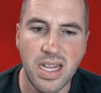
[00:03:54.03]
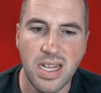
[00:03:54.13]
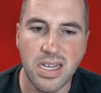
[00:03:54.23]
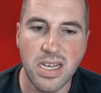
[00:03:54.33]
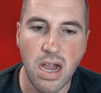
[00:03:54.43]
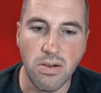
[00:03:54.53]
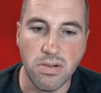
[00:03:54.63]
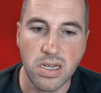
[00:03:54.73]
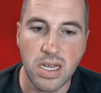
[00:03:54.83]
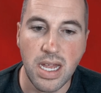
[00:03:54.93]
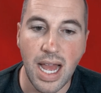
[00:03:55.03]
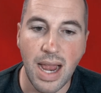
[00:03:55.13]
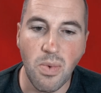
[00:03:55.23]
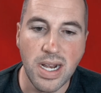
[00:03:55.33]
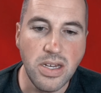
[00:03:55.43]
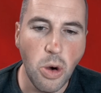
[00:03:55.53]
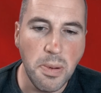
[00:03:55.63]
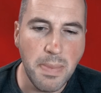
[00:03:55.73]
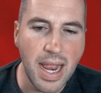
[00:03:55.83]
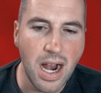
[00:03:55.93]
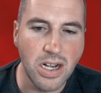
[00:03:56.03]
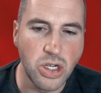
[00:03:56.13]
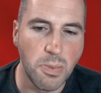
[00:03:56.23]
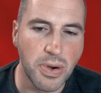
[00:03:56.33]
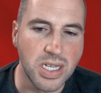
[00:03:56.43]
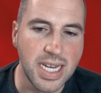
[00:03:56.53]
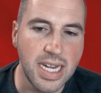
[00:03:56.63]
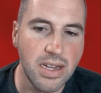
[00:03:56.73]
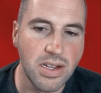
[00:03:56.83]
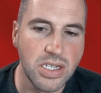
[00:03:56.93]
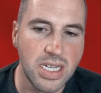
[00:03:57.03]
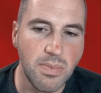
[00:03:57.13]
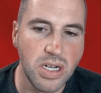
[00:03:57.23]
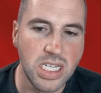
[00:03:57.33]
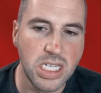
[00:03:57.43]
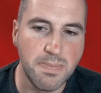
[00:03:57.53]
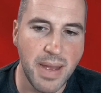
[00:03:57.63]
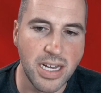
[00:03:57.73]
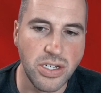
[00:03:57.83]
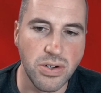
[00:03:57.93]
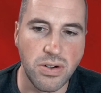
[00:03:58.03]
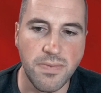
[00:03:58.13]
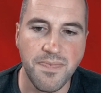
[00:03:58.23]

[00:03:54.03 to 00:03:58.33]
No, I wanted to open my heart to a particular someone special.